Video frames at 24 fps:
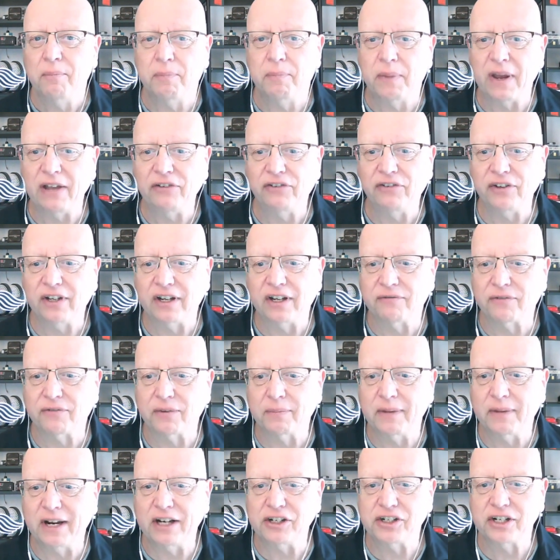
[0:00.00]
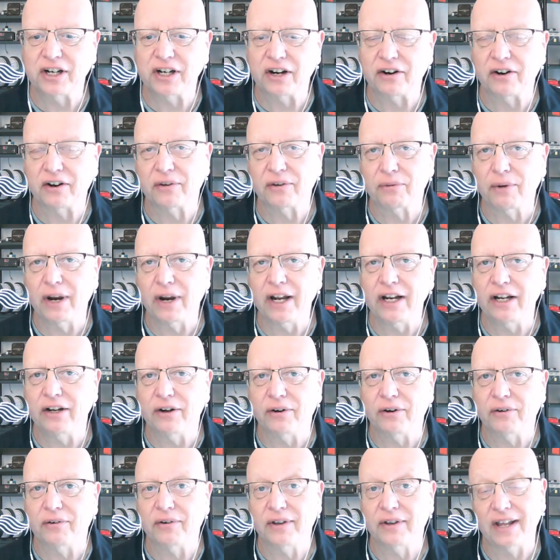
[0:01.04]
basic information out of the
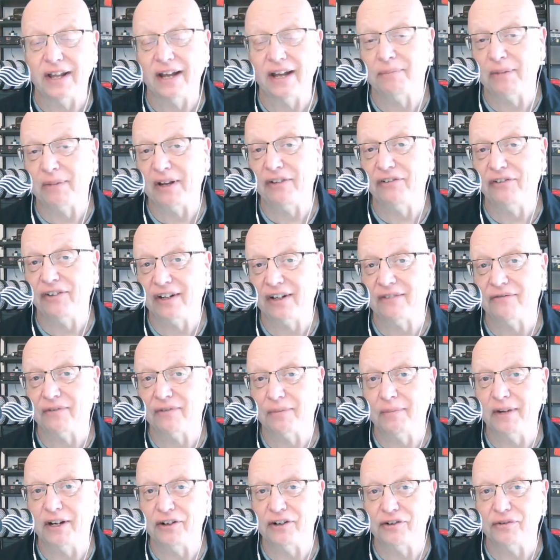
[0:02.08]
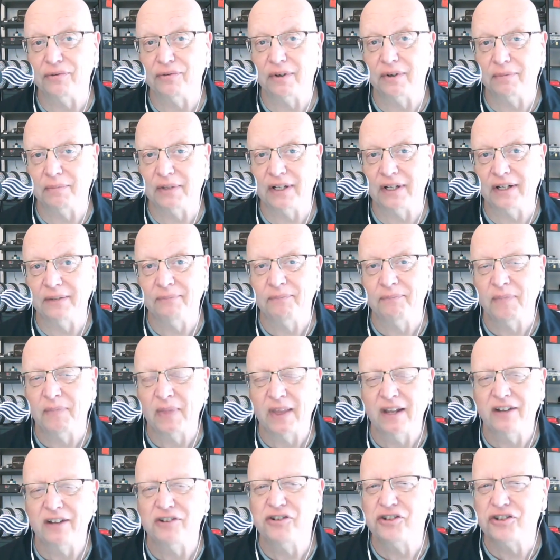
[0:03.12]
radio. And that basic information would be
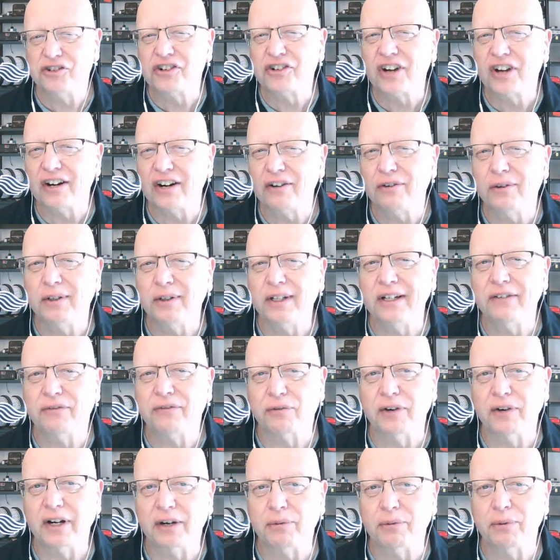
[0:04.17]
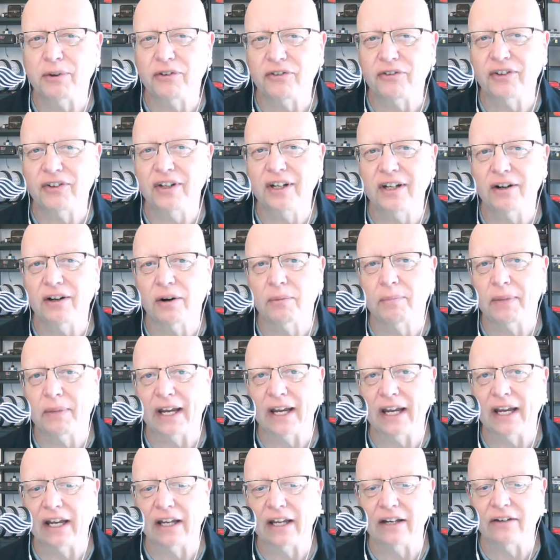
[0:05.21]
generally frequency or
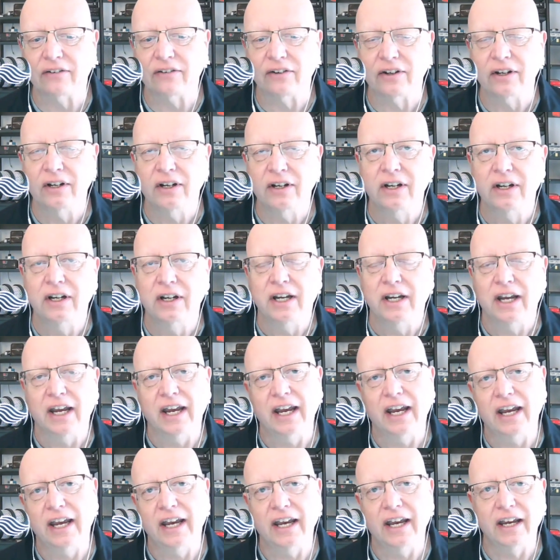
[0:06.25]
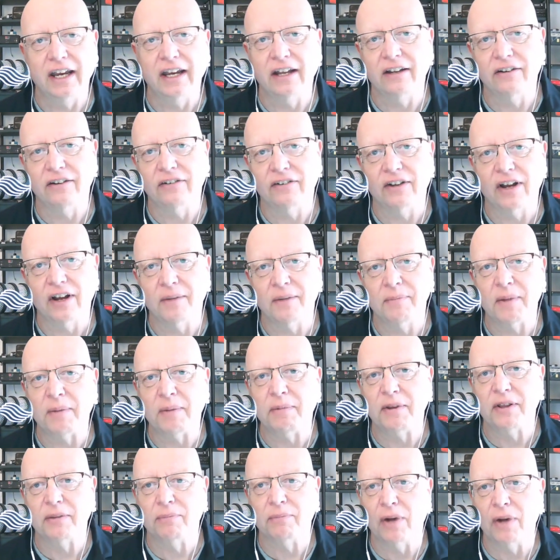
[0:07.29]
band and uh,
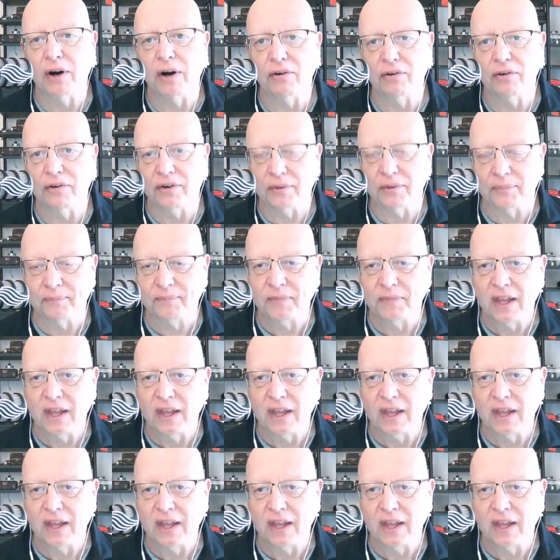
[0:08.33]
maybe the mode